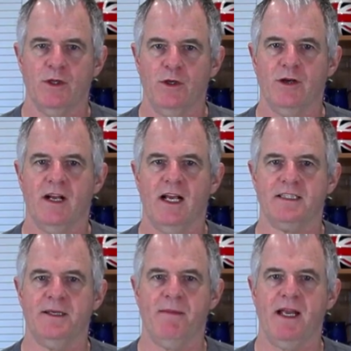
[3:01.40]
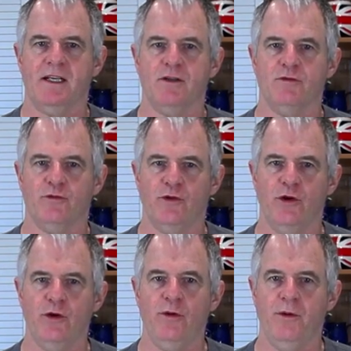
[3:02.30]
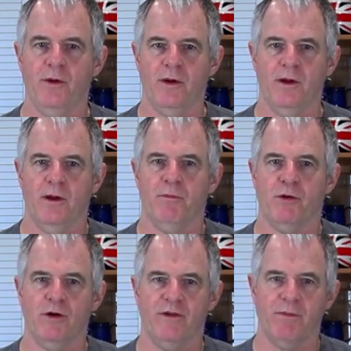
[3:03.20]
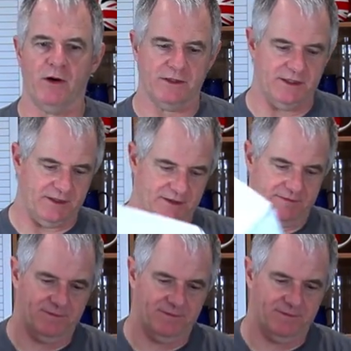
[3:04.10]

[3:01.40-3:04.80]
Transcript: you can actually make two proving boxes.